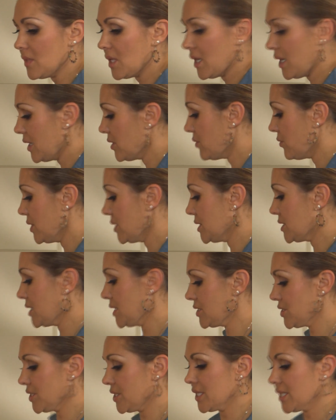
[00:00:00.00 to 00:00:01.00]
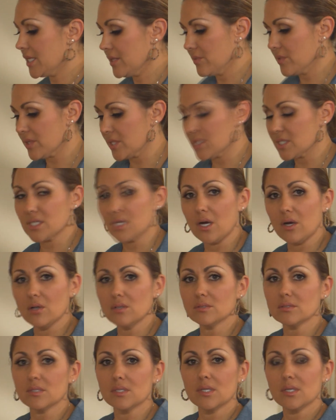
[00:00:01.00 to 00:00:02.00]
I don't want to touch it again with the
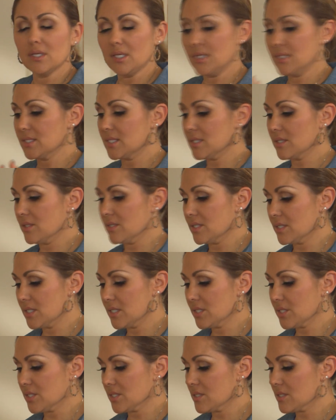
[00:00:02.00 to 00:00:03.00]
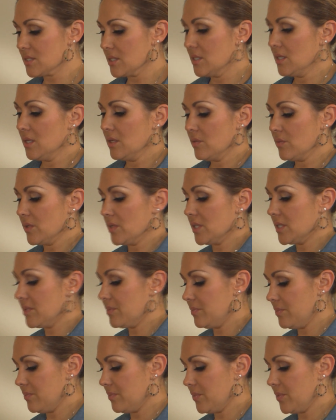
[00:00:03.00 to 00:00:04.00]
salt until the dish is really
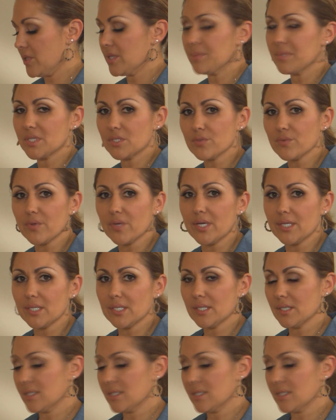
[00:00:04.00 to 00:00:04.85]
pretty much ready,